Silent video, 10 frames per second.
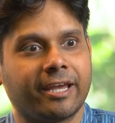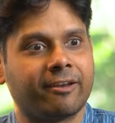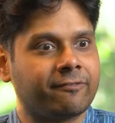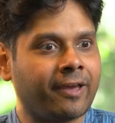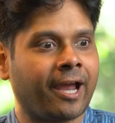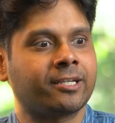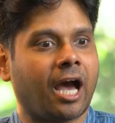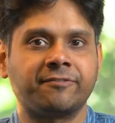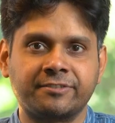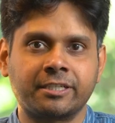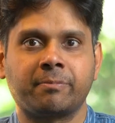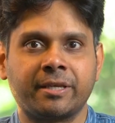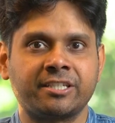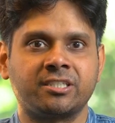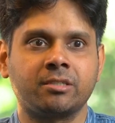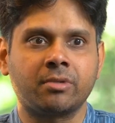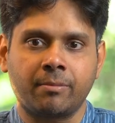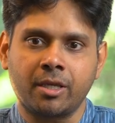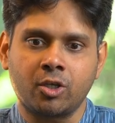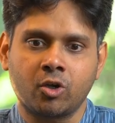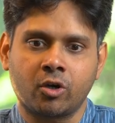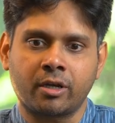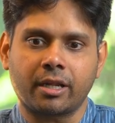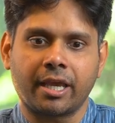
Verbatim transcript: In fact, after a PhD, maybe your